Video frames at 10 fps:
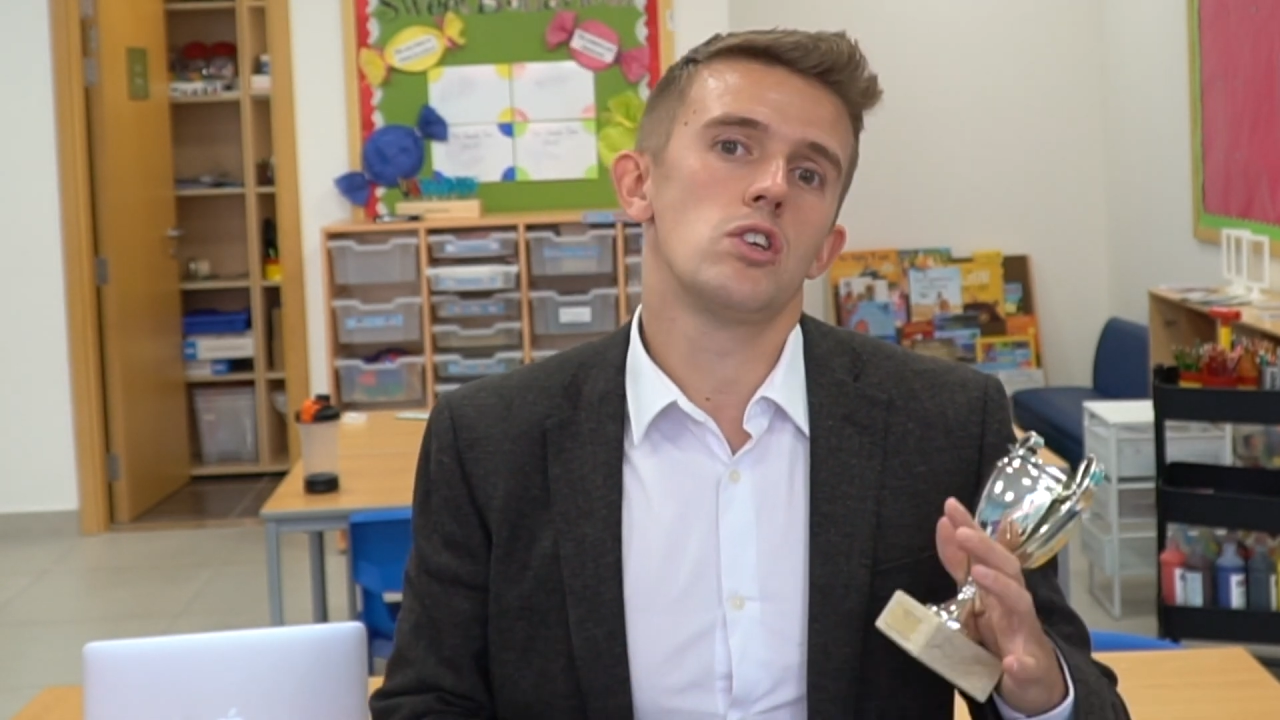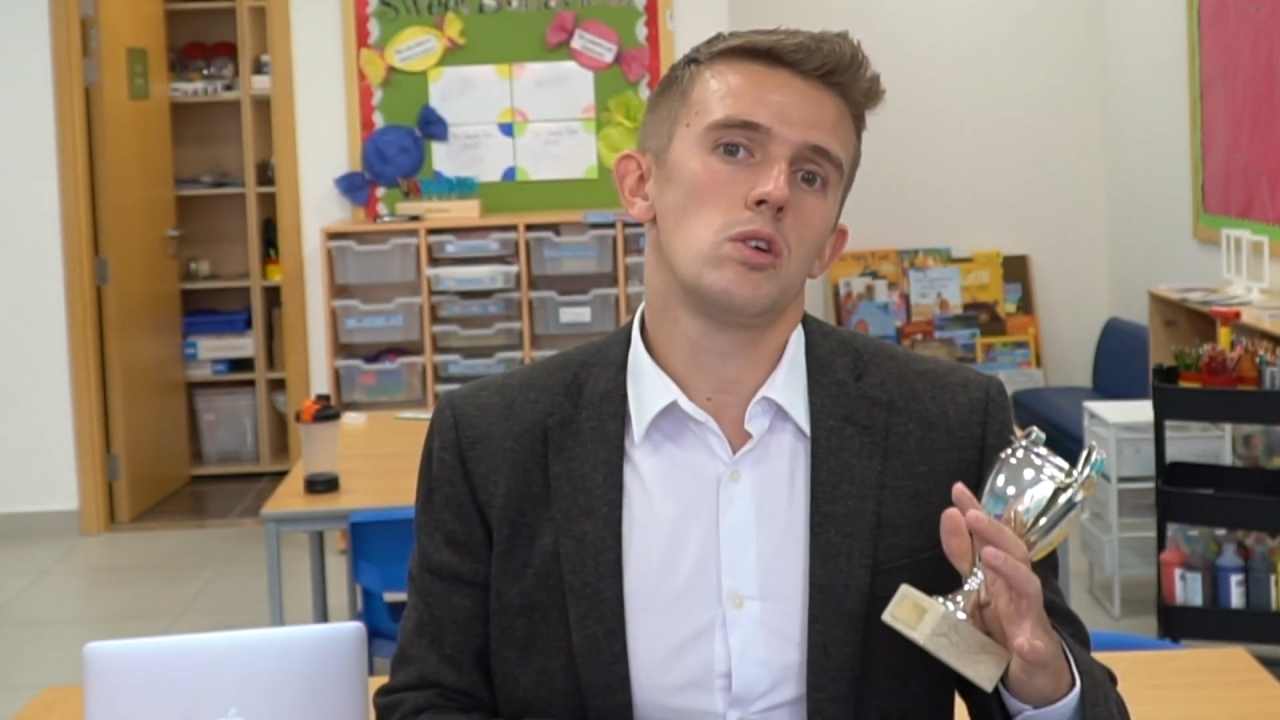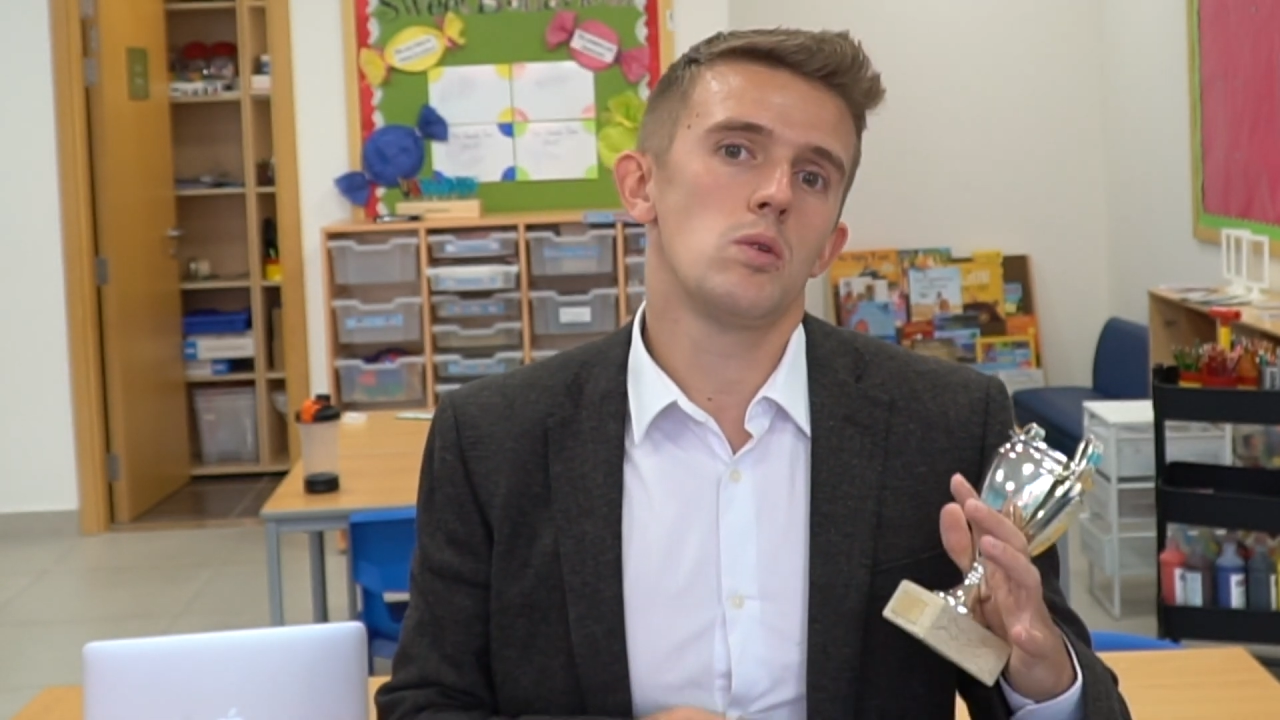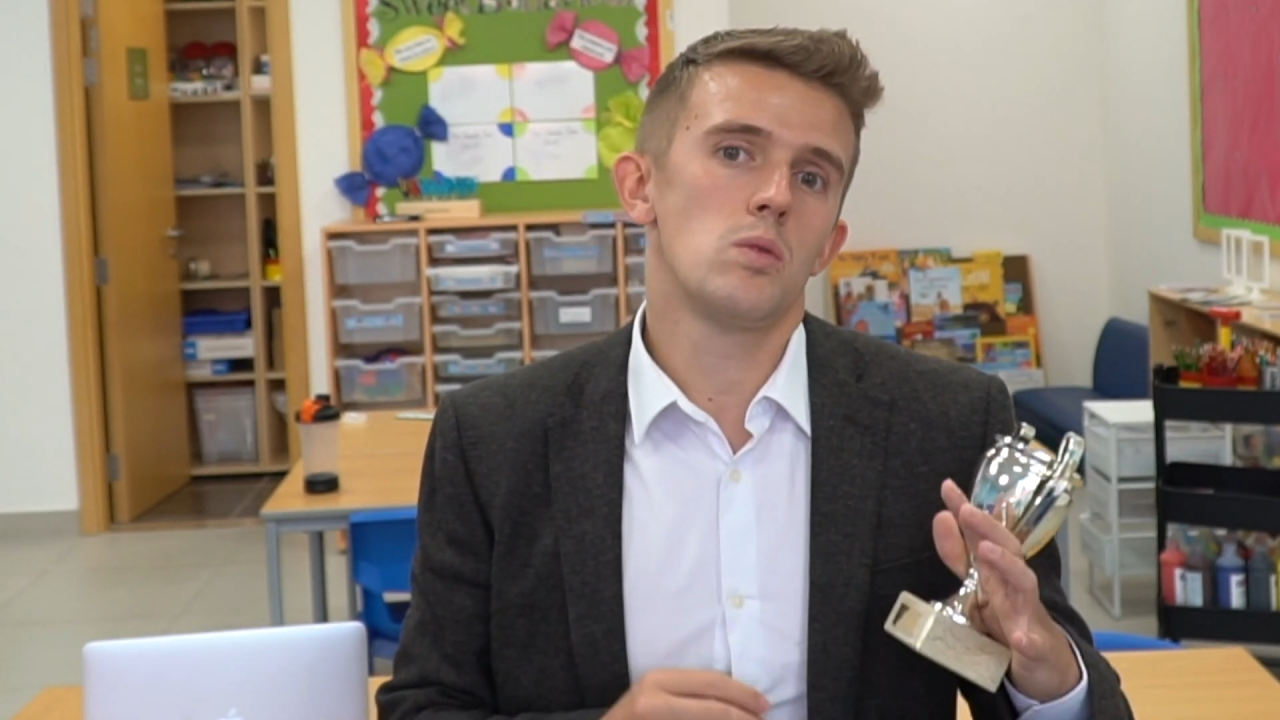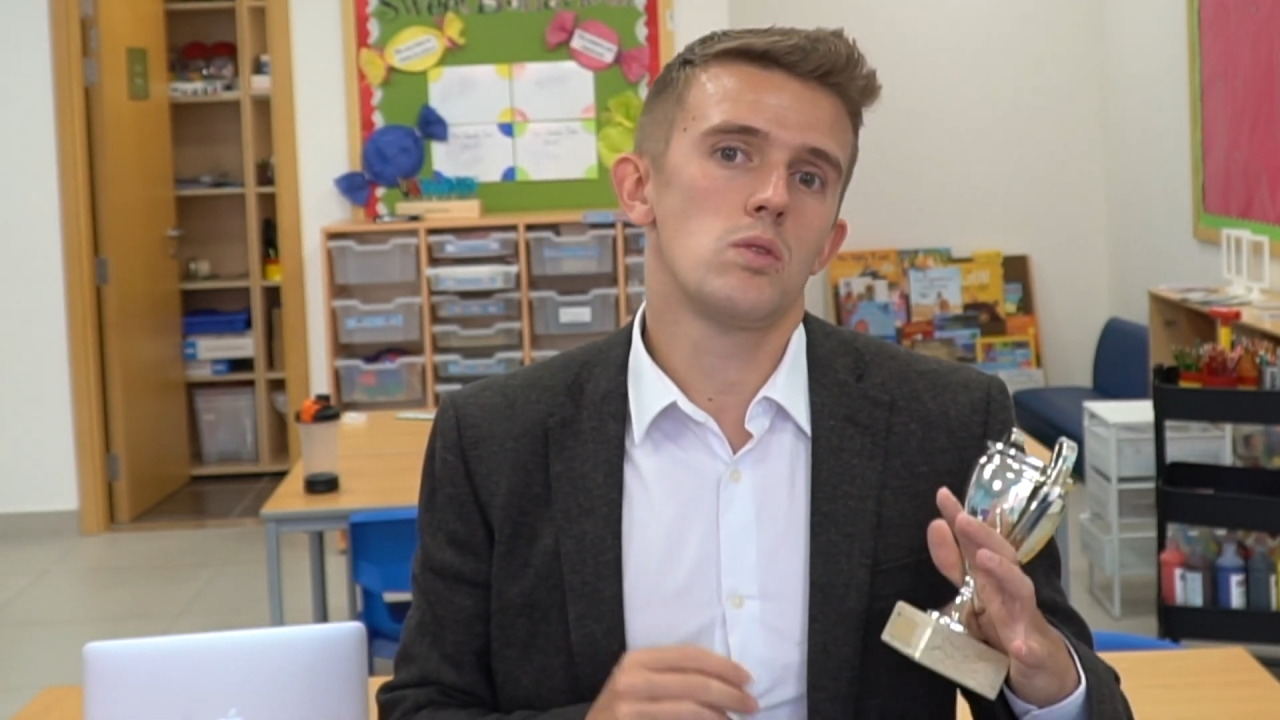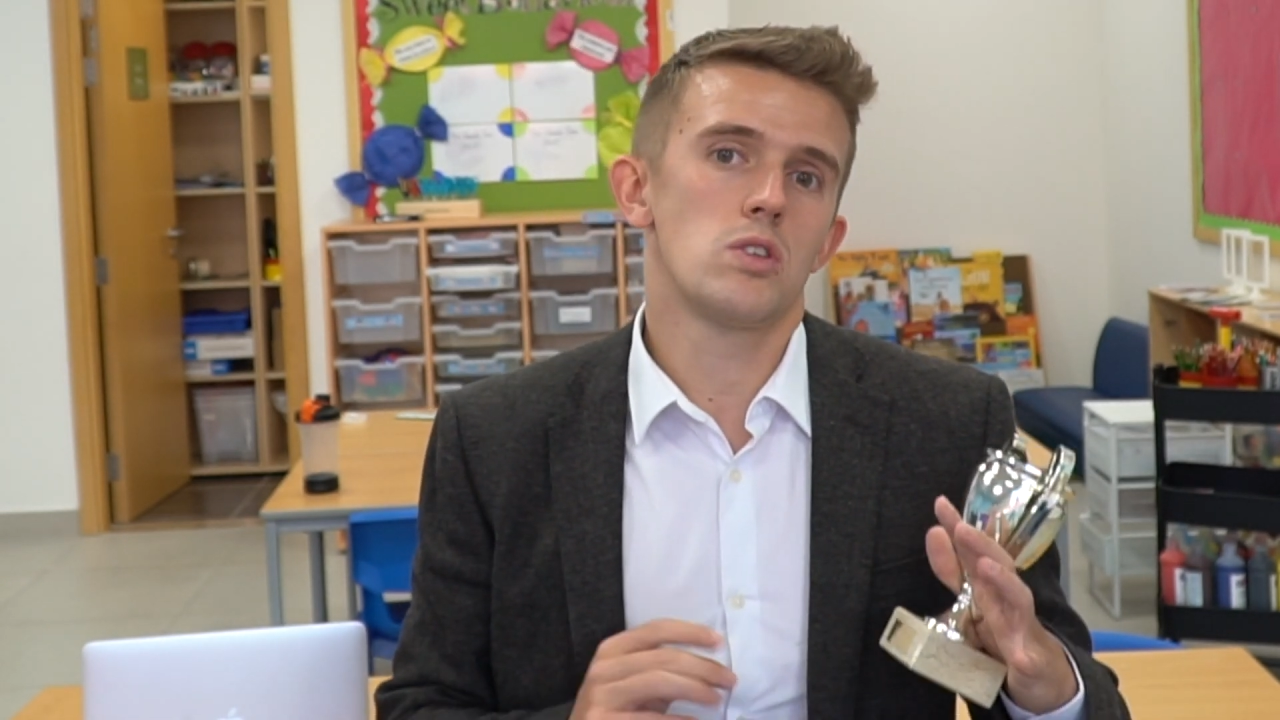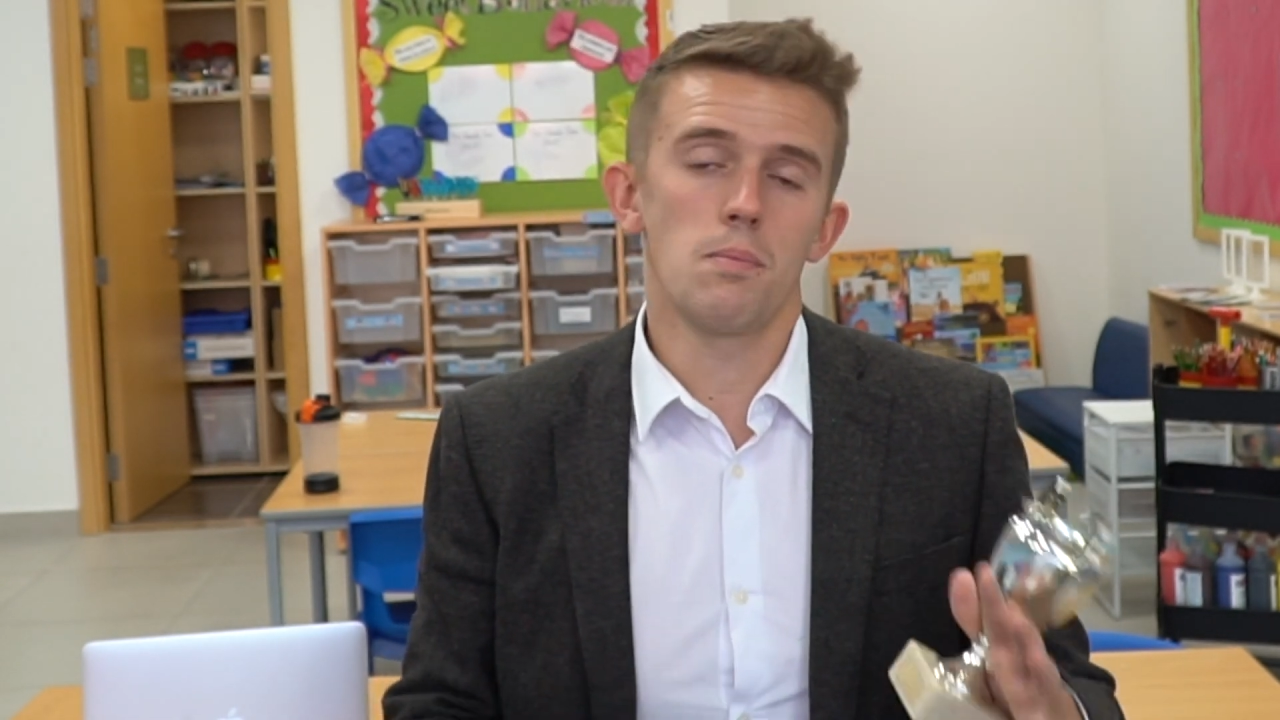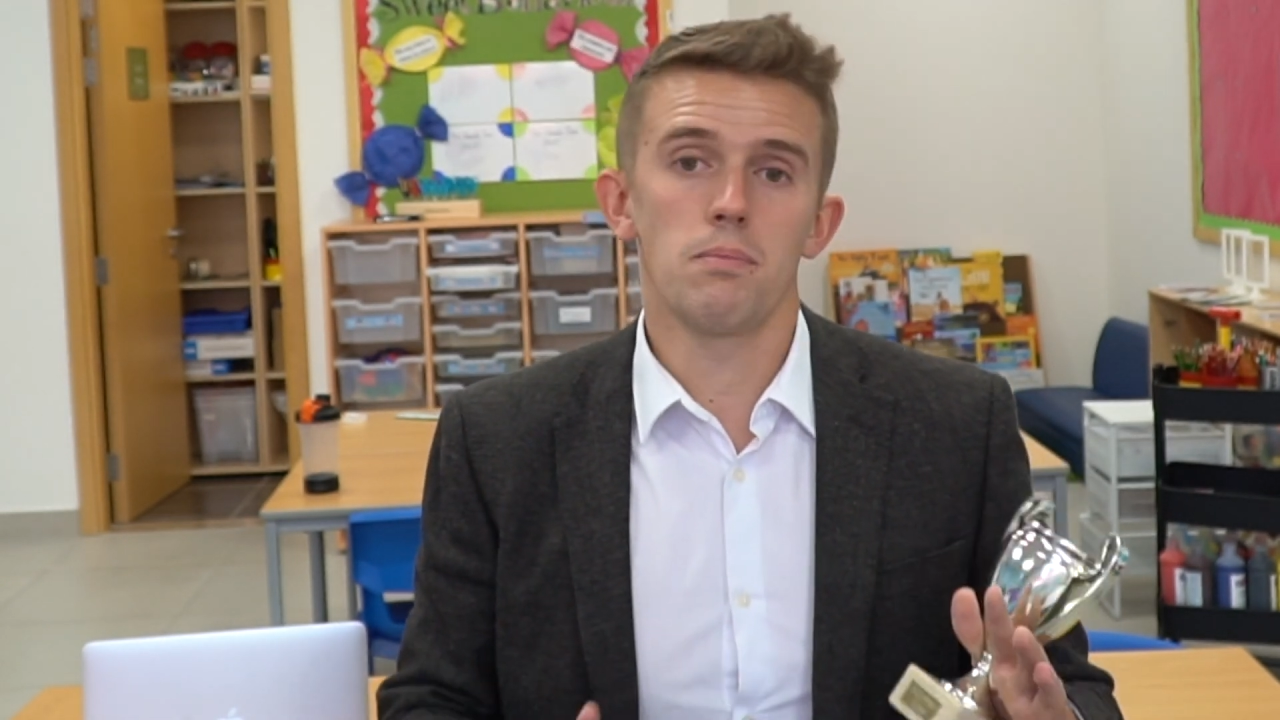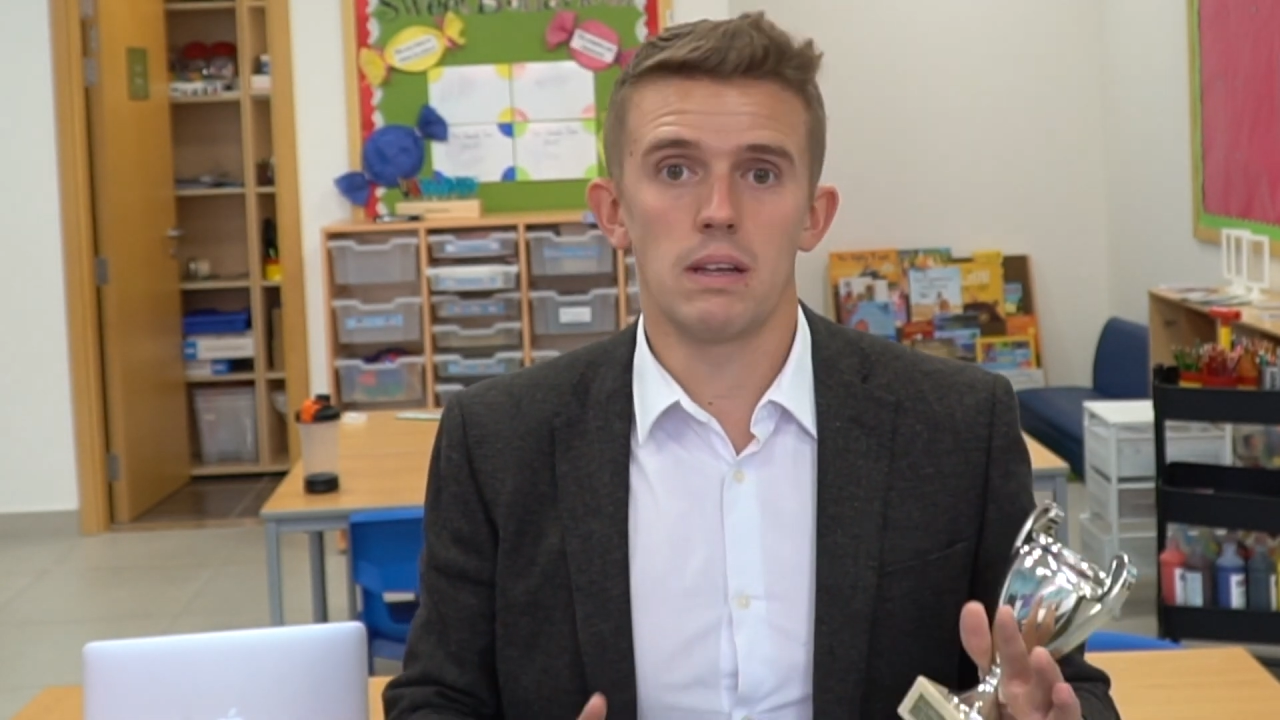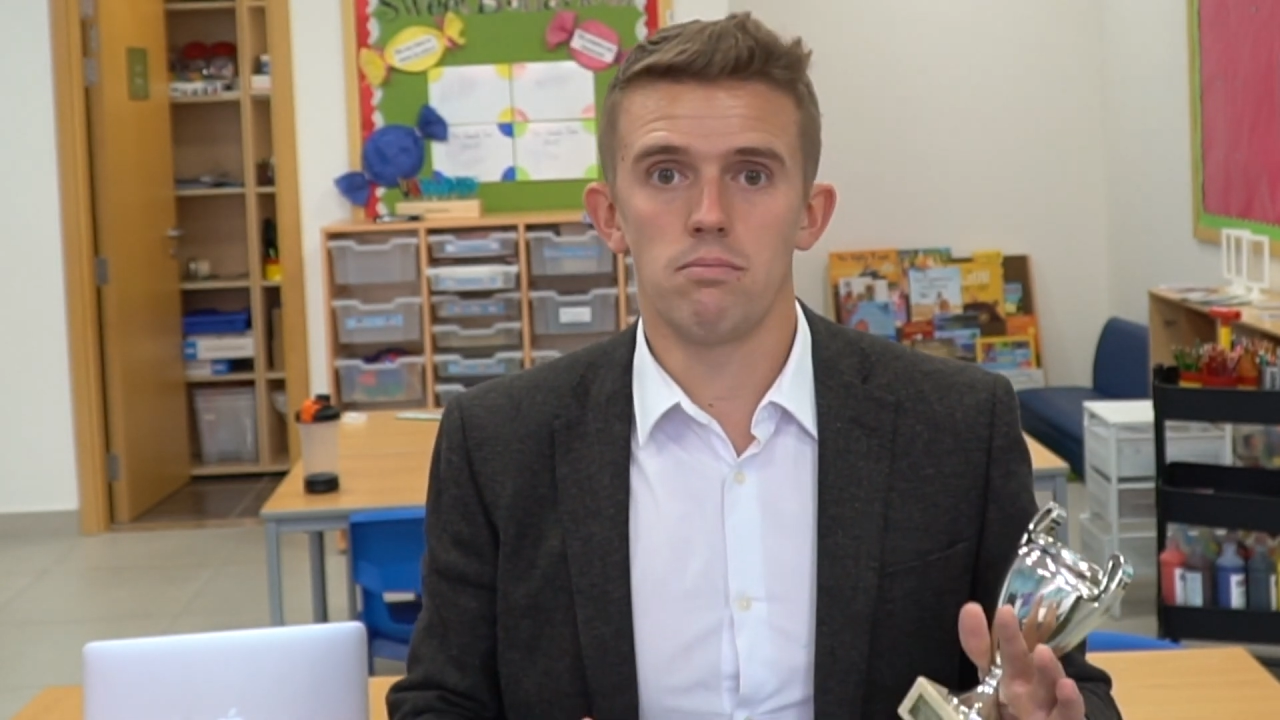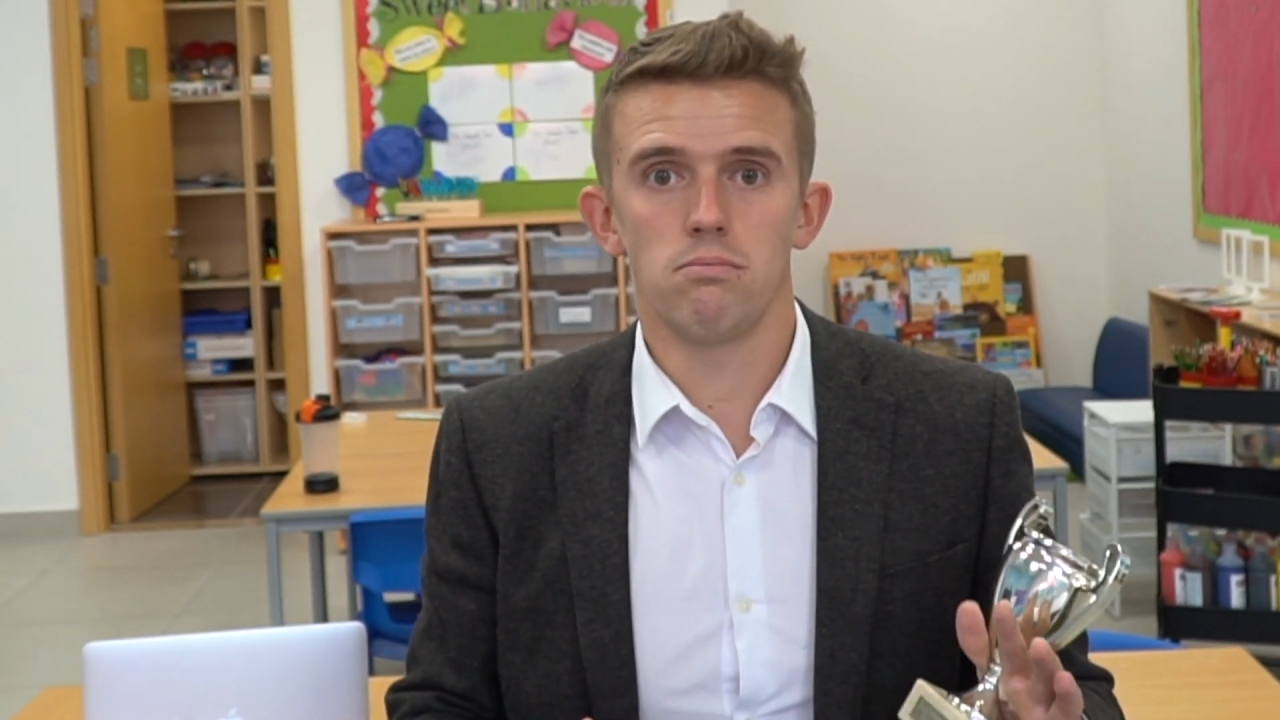do something.